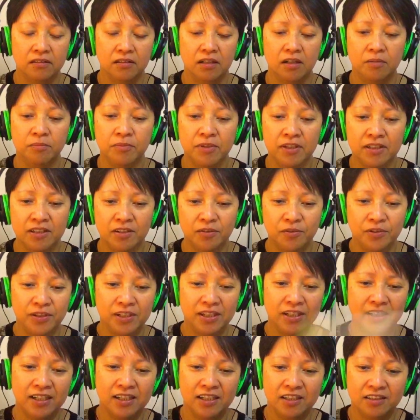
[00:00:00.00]
I'm gonna read
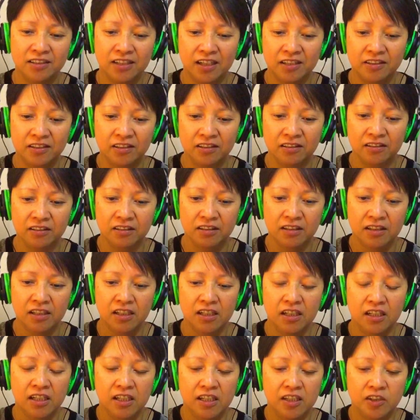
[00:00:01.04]
again the title.
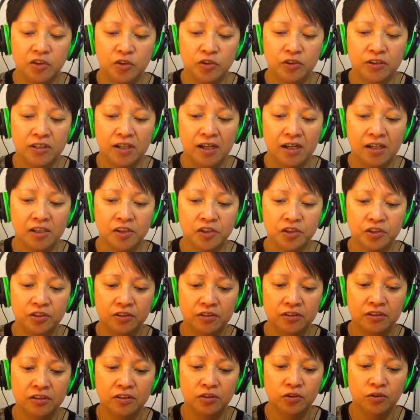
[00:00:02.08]

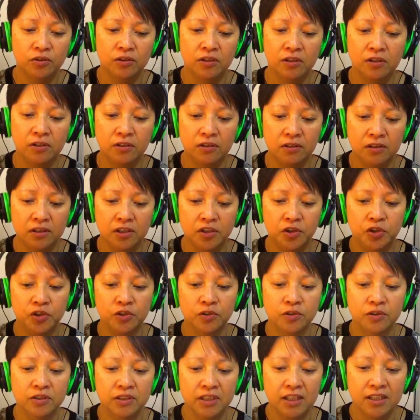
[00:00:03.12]
Introduction to the
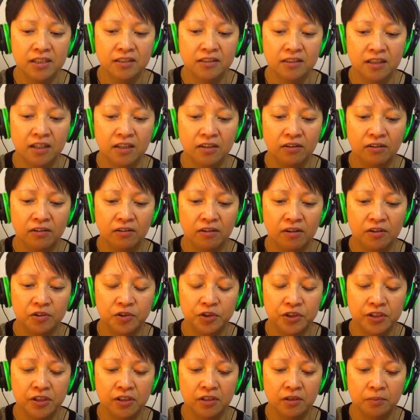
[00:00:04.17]
Religious and
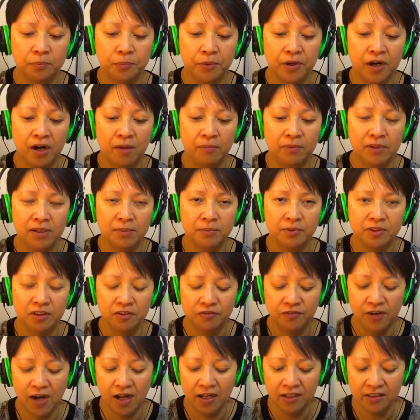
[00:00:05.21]
Psychological Problems of
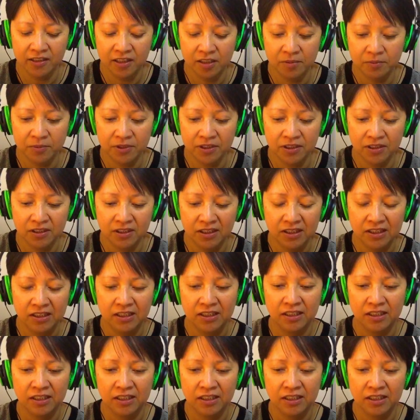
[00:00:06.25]
Alchemy.